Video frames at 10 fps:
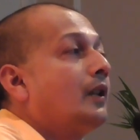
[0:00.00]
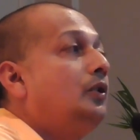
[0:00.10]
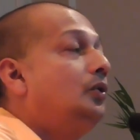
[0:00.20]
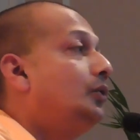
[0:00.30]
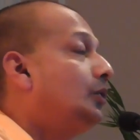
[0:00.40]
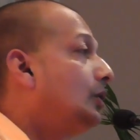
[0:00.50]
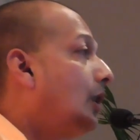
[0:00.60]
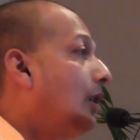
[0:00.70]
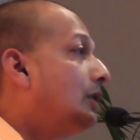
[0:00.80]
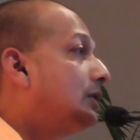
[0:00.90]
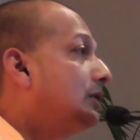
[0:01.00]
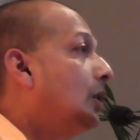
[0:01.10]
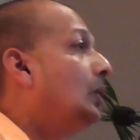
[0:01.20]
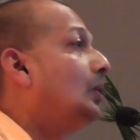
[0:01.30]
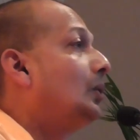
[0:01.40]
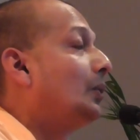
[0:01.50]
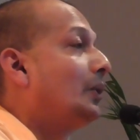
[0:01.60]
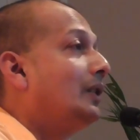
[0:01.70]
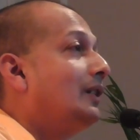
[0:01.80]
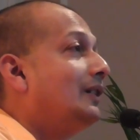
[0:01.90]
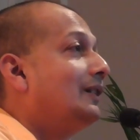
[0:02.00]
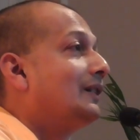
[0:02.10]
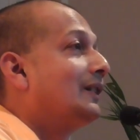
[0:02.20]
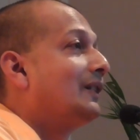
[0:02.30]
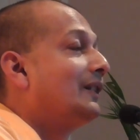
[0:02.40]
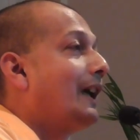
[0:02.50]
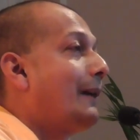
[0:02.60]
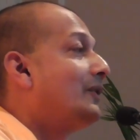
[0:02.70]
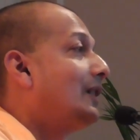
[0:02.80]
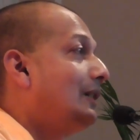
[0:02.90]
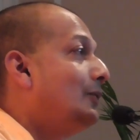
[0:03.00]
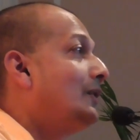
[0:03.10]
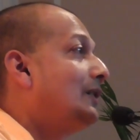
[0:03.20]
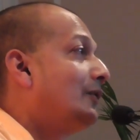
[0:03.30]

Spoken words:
You do not know, I'm saying using